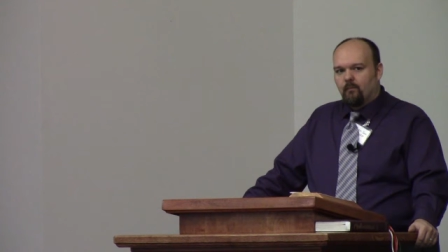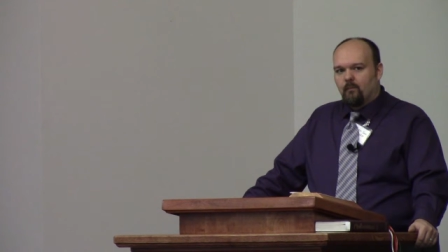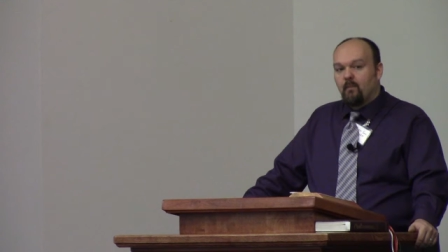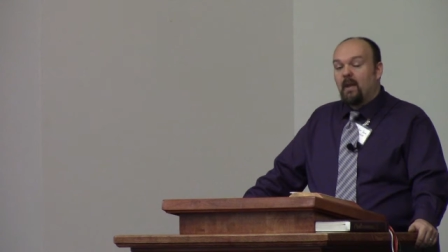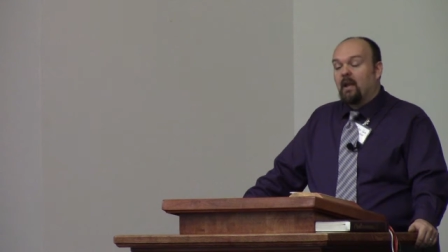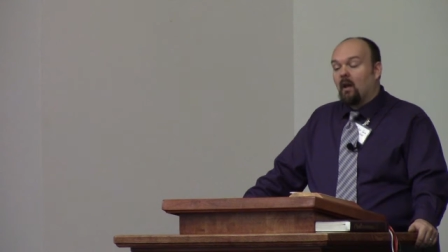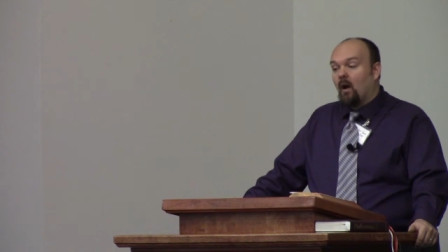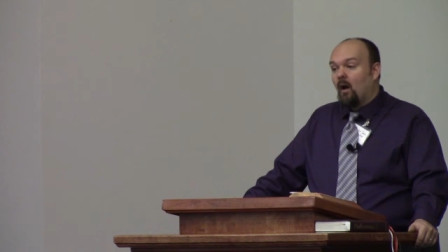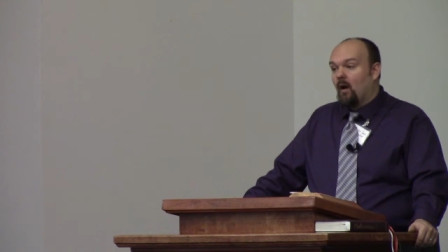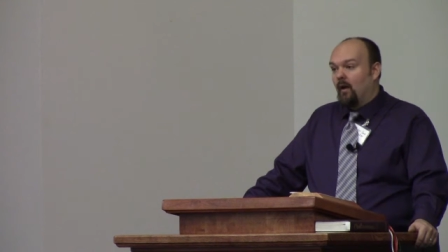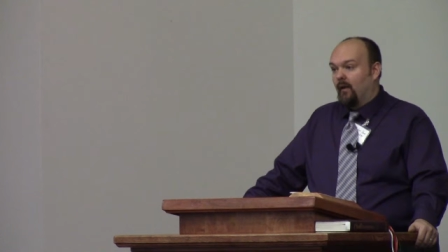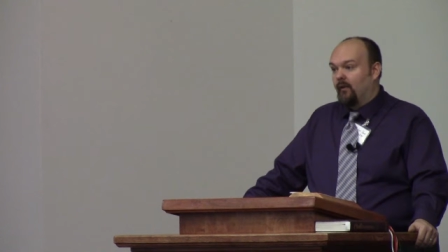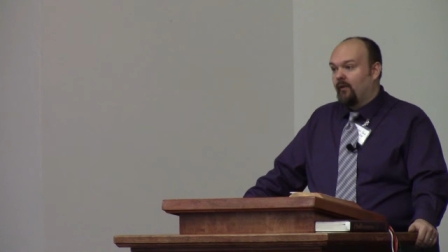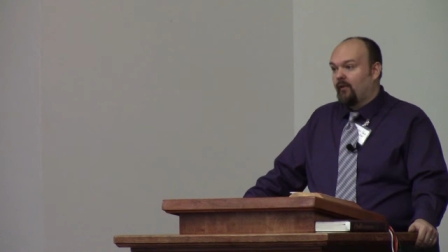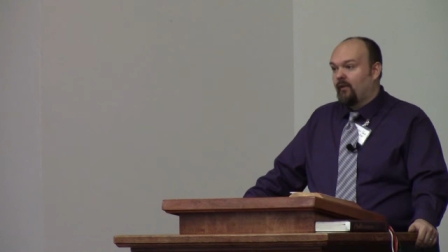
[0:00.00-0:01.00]

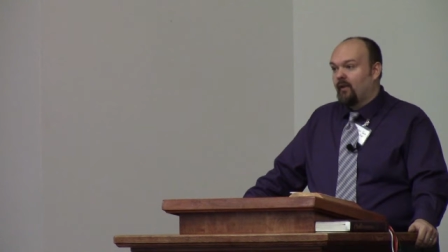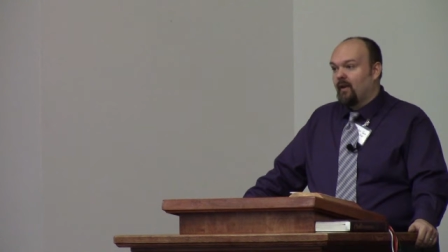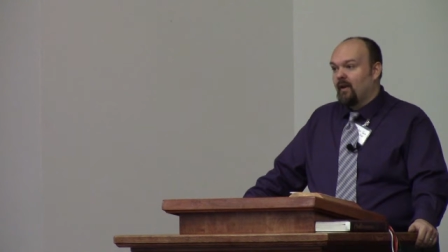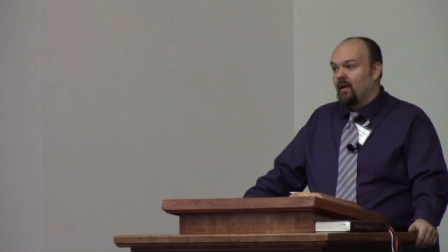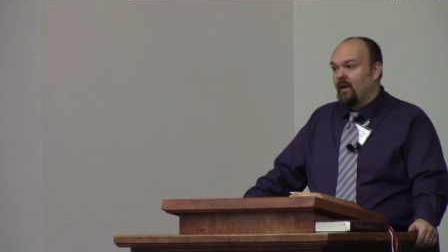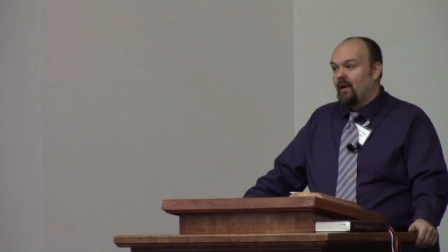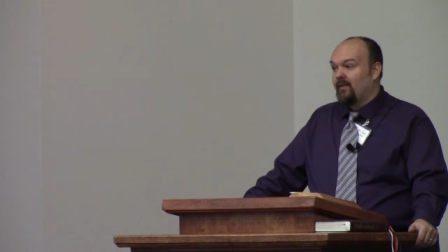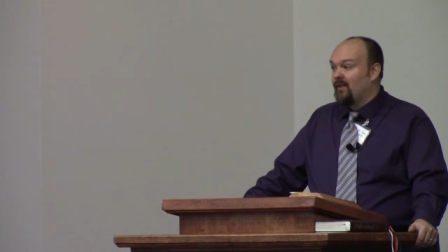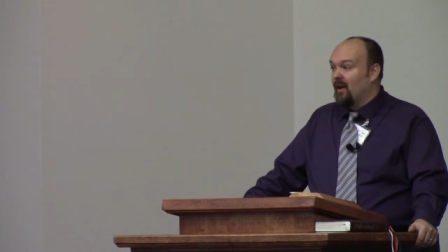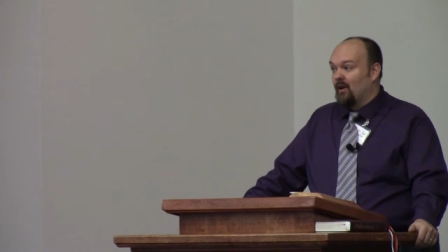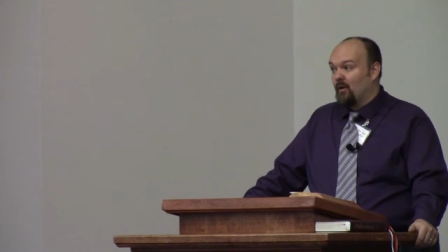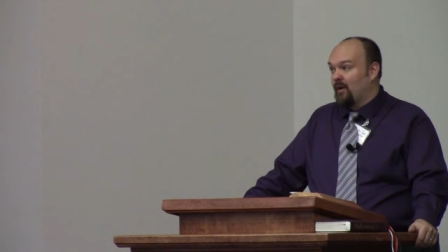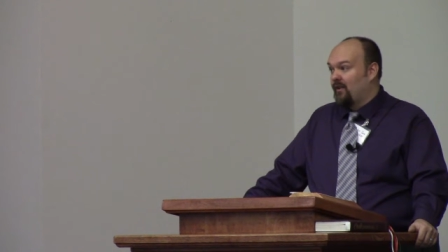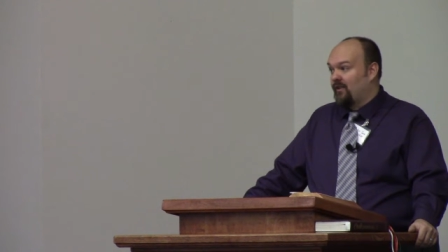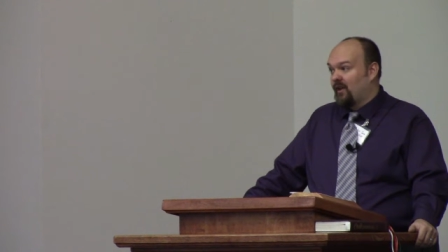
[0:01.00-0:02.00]
Because he's
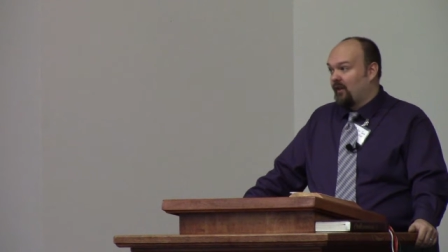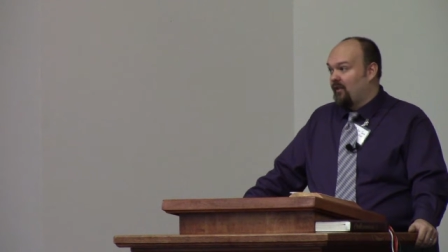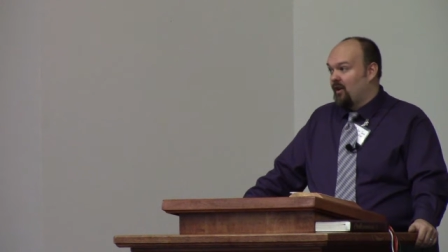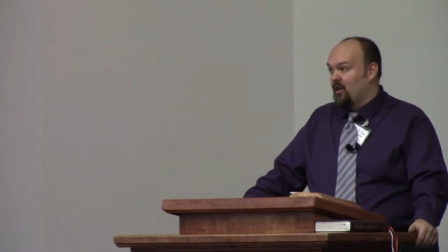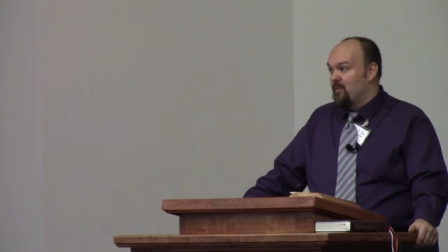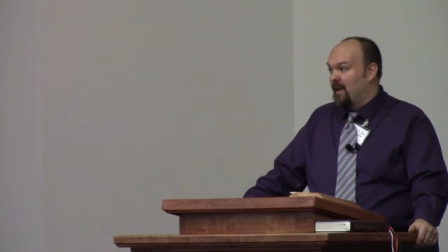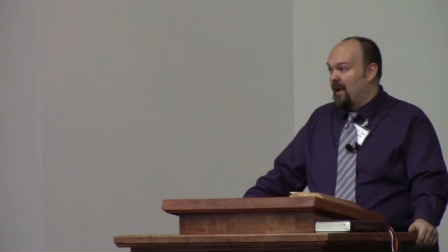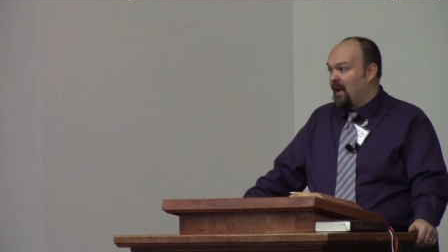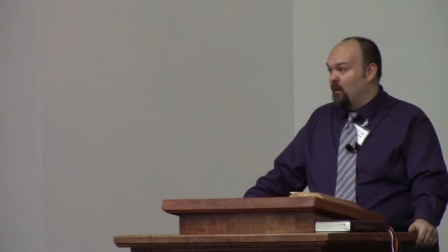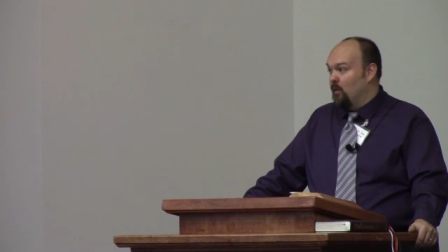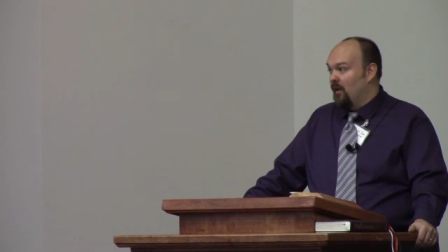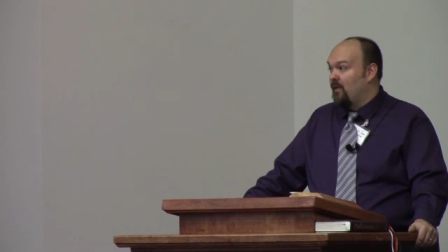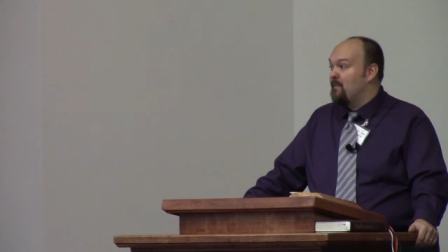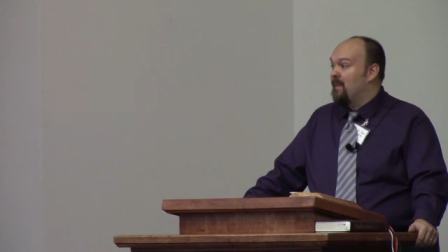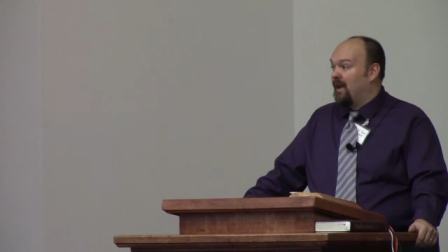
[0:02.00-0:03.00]
not going to start there to begin
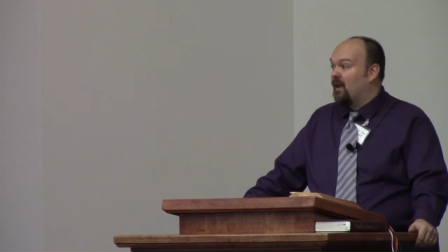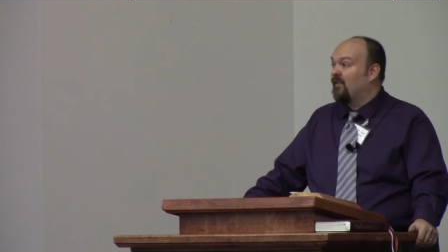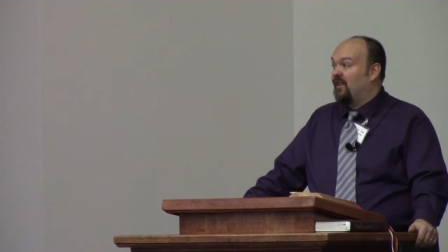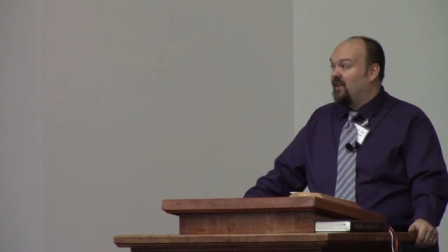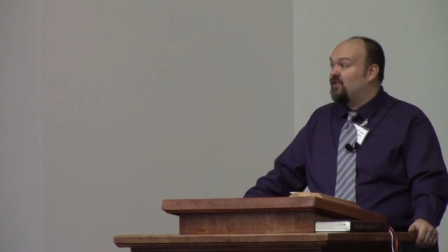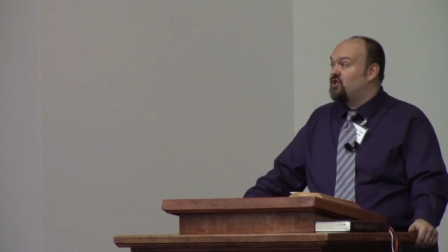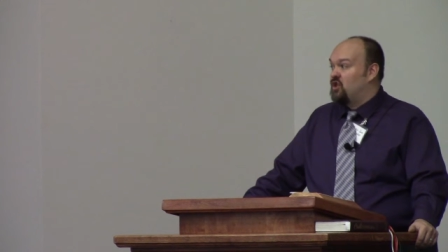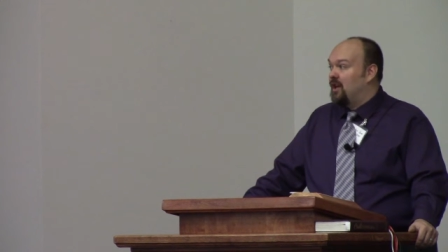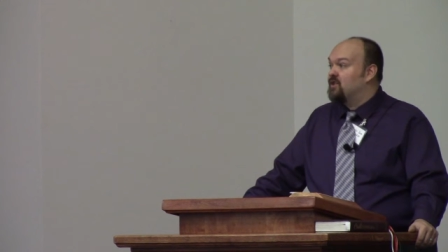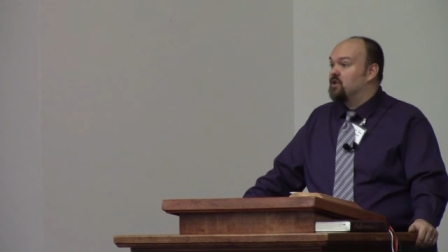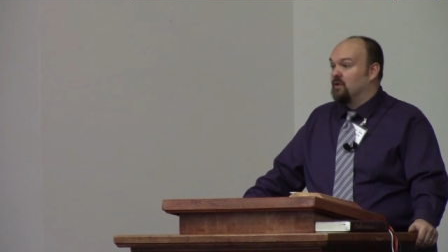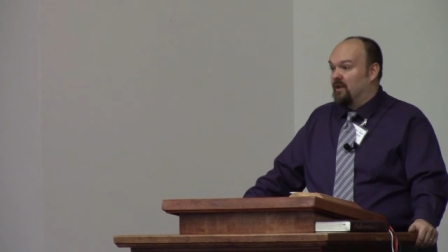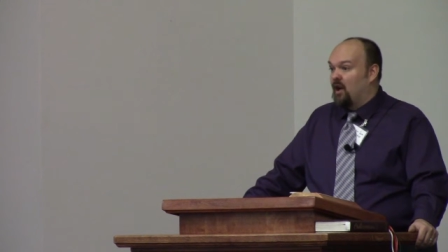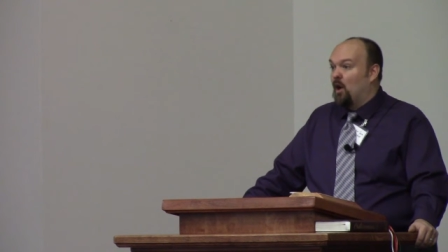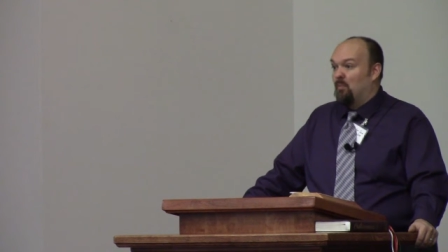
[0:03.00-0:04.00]
with, because he's
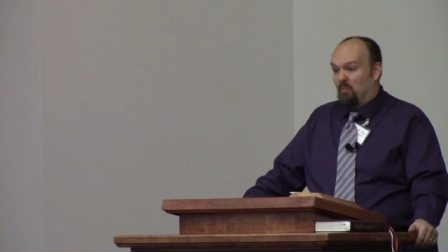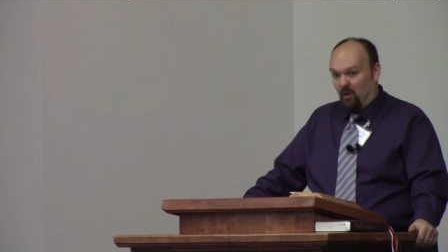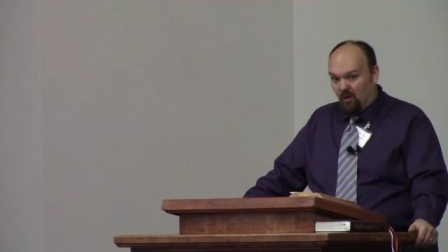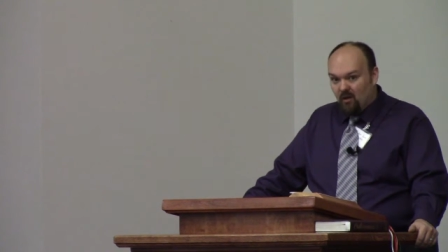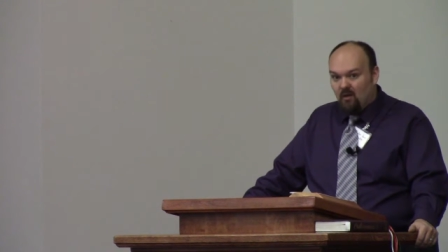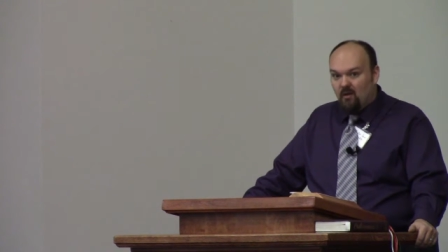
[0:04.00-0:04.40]
gentle and humble.